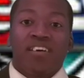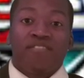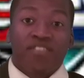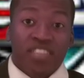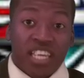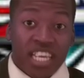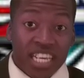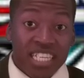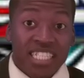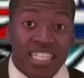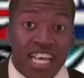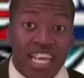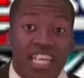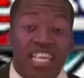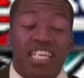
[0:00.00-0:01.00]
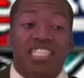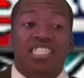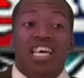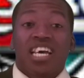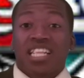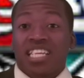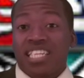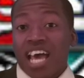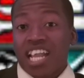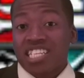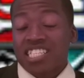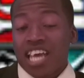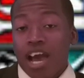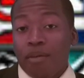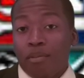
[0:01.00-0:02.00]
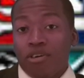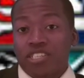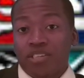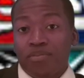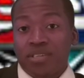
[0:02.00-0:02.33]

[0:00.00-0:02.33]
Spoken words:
For the East, is. The Dallas Cowboys